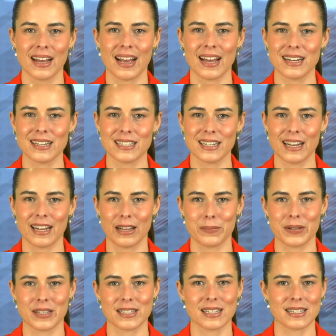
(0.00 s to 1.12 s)
ENRG
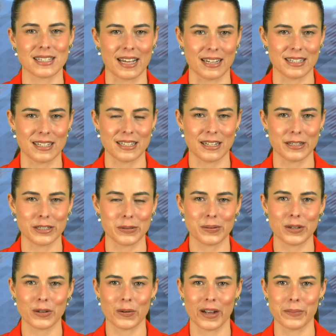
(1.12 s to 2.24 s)
Elements has entered into
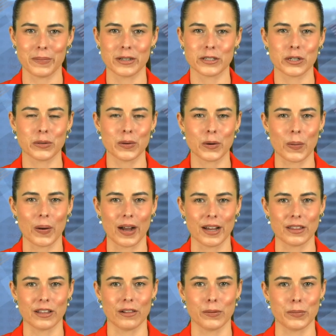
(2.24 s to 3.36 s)
an agreement to
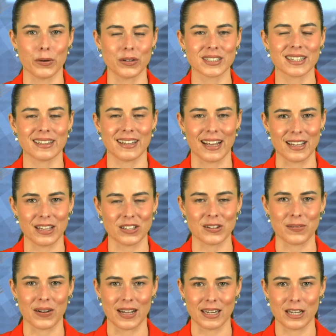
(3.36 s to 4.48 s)
acquire the Lamont Lake
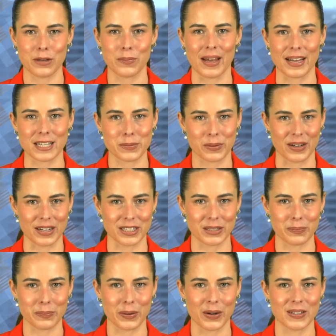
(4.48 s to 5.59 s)
Uranium
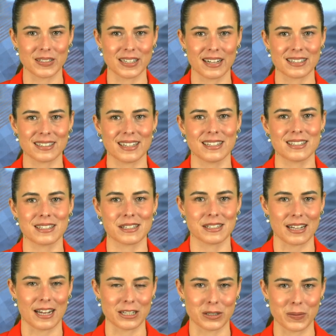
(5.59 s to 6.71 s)
Exploration Project in
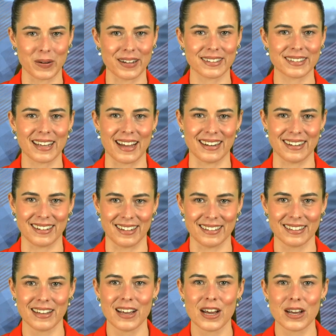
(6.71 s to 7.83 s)
Saskatchewan,
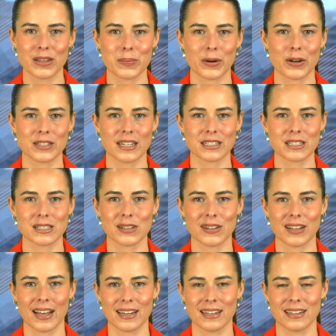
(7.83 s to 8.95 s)
Canada. The project is
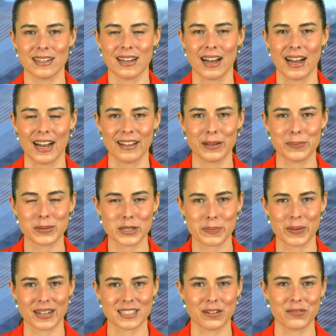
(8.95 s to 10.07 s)
located in a highly
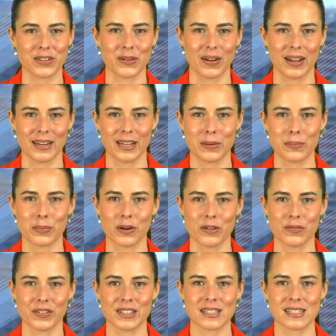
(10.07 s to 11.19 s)
prospective uranium
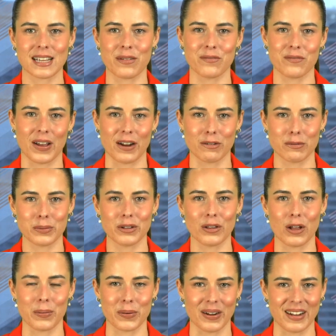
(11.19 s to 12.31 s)
province and
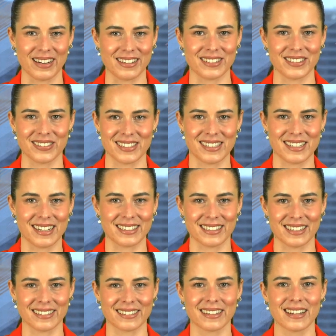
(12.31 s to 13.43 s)
favourable operating
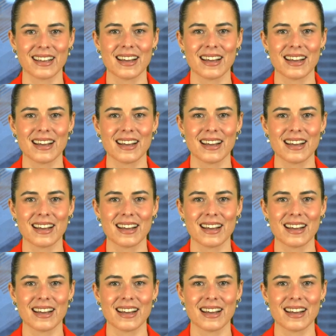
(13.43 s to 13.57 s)
jurisdiction.